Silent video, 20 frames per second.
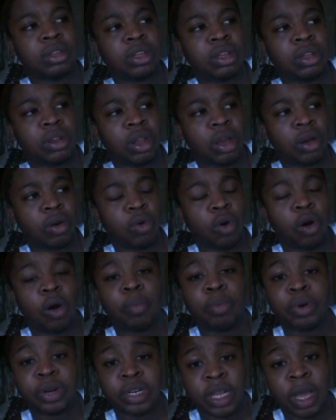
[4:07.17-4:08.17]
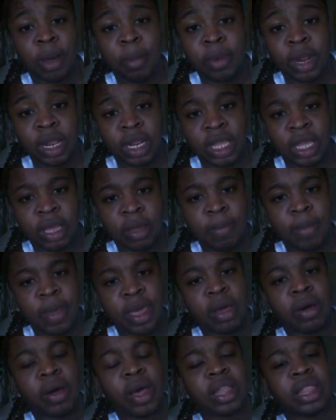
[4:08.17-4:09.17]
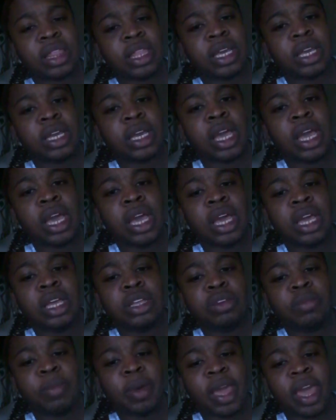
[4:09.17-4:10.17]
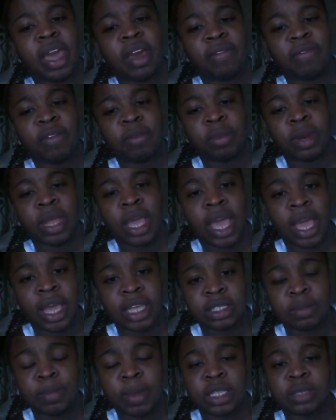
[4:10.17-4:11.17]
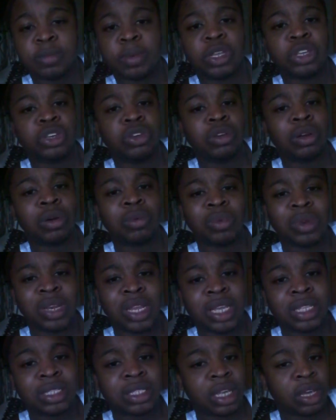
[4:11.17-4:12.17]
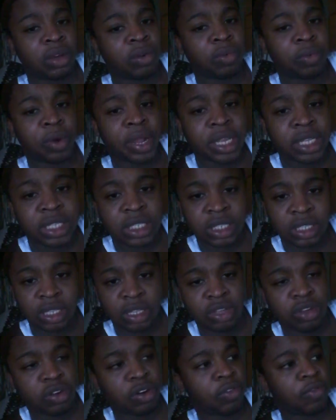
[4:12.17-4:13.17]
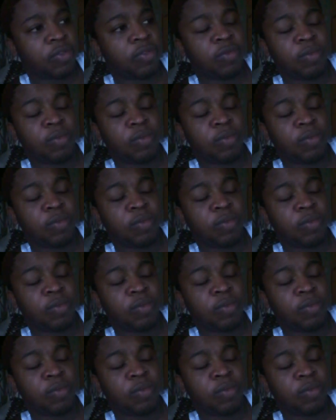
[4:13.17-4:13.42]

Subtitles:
or predominantly a male, I think you may have feminine aspects, but you don't need to erase your